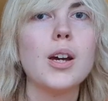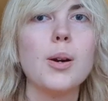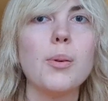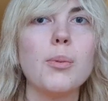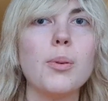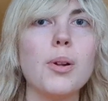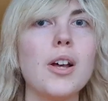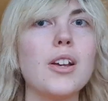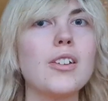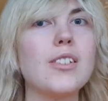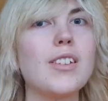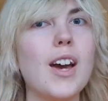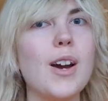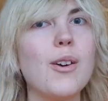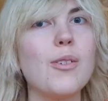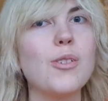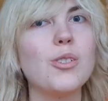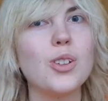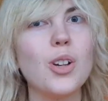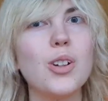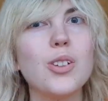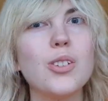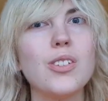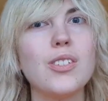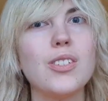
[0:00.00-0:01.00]
Plus, I was
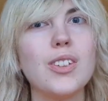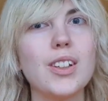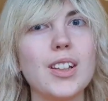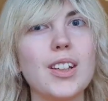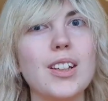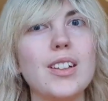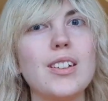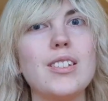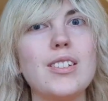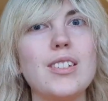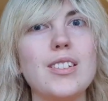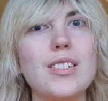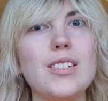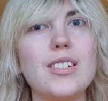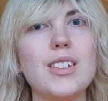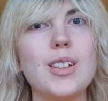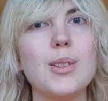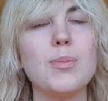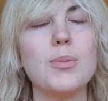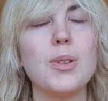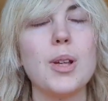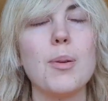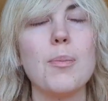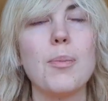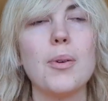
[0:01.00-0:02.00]
also sick in
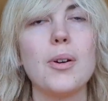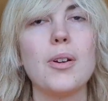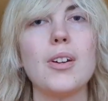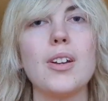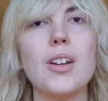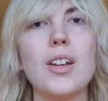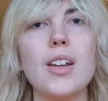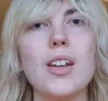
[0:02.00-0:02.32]
September.